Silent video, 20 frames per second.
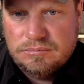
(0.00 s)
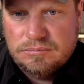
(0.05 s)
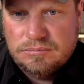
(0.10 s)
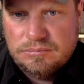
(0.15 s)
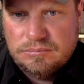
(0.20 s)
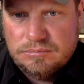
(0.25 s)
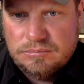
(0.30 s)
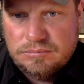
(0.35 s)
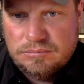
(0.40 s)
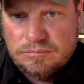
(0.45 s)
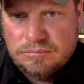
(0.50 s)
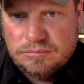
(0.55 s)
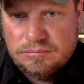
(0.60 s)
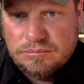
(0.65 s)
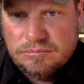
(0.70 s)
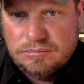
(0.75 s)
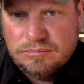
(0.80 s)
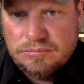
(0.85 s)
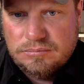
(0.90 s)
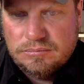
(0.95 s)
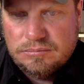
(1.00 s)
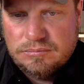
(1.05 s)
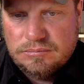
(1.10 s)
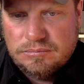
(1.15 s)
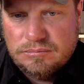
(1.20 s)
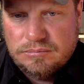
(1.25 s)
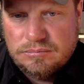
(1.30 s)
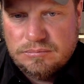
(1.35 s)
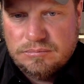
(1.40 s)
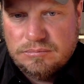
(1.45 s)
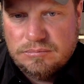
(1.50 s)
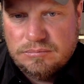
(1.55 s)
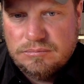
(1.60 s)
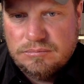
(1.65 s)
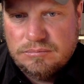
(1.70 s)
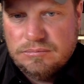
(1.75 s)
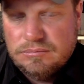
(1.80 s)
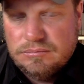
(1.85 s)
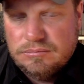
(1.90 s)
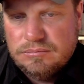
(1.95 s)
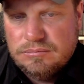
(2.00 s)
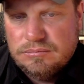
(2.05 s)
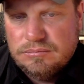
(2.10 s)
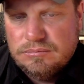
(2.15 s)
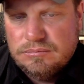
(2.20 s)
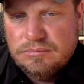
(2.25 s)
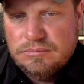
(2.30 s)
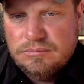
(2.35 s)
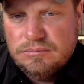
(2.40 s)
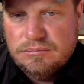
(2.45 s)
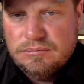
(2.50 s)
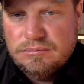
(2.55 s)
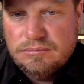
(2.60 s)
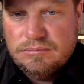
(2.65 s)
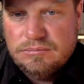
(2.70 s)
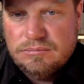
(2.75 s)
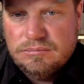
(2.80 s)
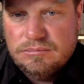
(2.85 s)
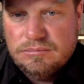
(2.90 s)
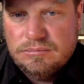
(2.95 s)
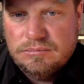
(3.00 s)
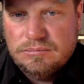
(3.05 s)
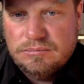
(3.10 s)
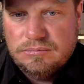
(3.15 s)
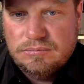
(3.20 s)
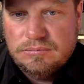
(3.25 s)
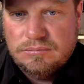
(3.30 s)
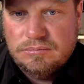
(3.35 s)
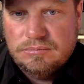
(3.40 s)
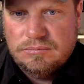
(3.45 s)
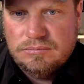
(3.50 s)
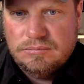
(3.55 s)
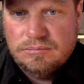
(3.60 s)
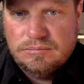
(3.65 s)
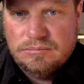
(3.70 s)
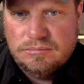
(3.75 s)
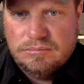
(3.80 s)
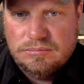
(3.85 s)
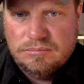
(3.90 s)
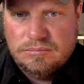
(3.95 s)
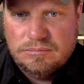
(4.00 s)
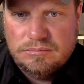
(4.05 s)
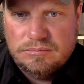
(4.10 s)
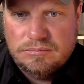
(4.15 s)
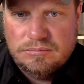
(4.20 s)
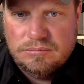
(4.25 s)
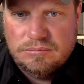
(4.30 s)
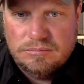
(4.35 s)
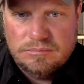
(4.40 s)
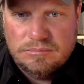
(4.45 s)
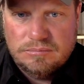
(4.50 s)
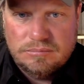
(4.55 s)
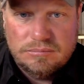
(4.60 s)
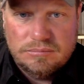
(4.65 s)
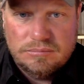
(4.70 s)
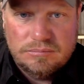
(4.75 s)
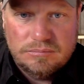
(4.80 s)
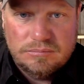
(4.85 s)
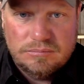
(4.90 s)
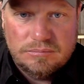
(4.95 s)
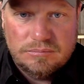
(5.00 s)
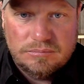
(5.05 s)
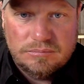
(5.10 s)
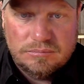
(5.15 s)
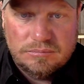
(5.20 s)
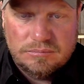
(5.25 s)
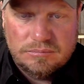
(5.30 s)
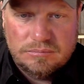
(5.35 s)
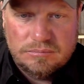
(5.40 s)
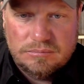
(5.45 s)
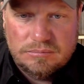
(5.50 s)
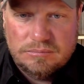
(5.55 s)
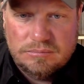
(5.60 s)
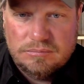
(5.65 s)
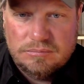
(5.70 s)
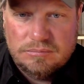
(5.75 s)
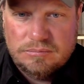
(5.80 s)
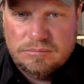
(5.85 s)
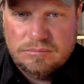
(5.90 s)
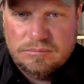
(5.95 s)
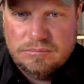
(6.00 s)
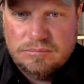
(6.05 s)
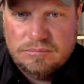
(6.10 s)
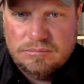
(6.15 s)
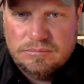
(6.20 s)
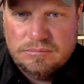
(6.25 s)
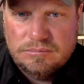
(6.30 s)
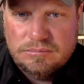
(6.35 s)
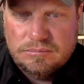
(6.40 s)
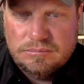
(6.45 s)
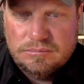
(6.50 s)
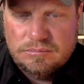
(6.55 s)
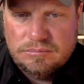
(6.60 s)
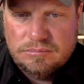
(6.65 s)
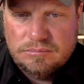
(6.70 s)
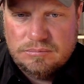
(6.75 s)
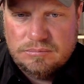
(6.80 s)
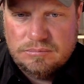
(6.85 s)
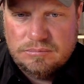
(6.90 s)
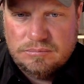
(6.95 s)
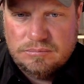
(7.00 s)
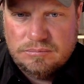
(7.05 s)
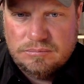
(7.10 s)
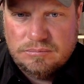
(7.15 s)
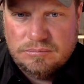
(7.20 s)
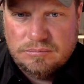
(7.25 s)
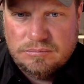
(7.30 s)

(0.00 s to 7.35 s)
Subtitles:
This person isn't speaking.